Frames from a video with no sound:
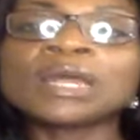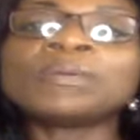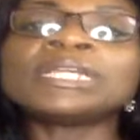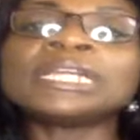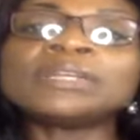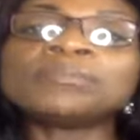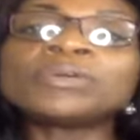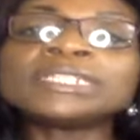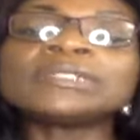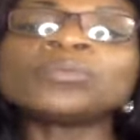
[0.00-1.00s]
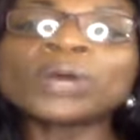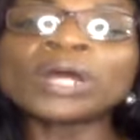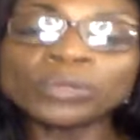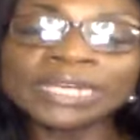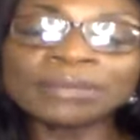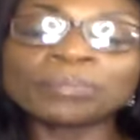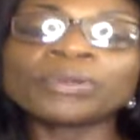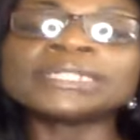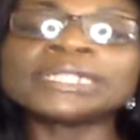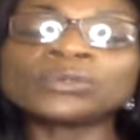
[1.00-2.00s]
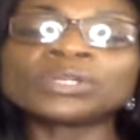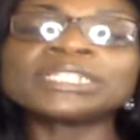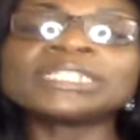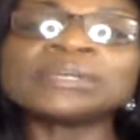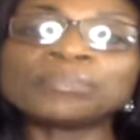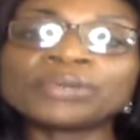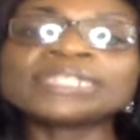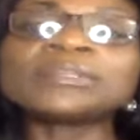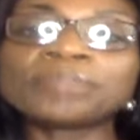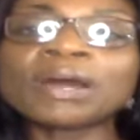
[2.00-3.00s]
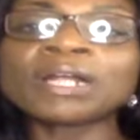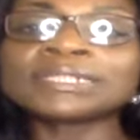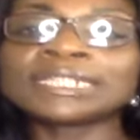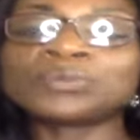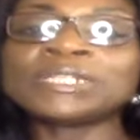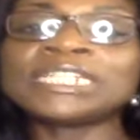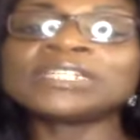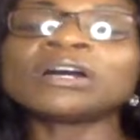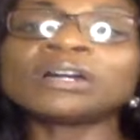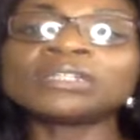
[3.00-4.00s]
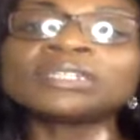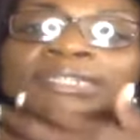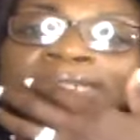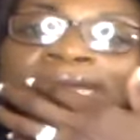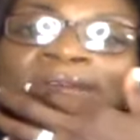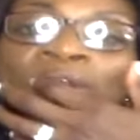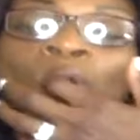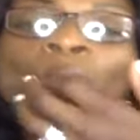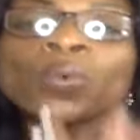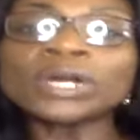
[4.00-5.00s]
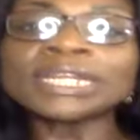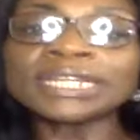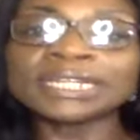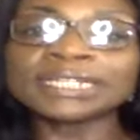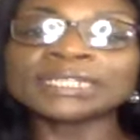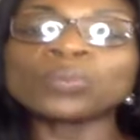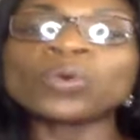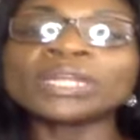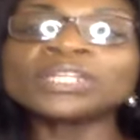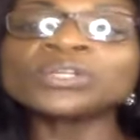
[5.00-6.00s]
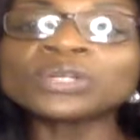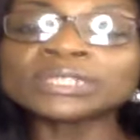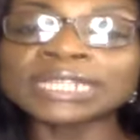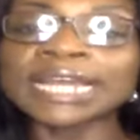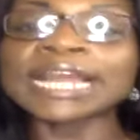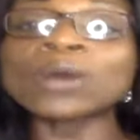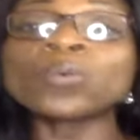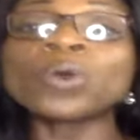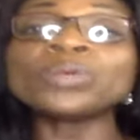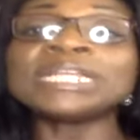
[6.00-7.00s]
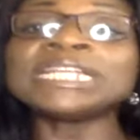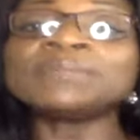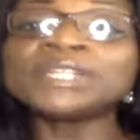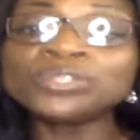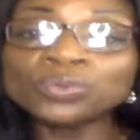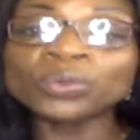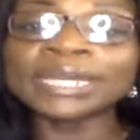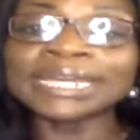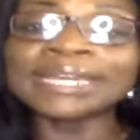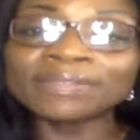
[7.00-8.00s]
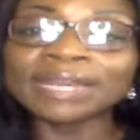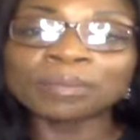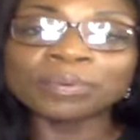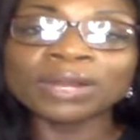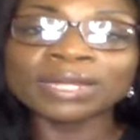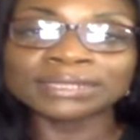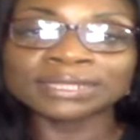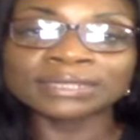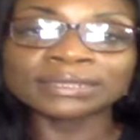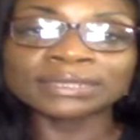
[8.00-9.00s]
But embrace when we embrace in order to embrace the process, we need to understand what it is, what it looks like, and what we need to be doing in that process.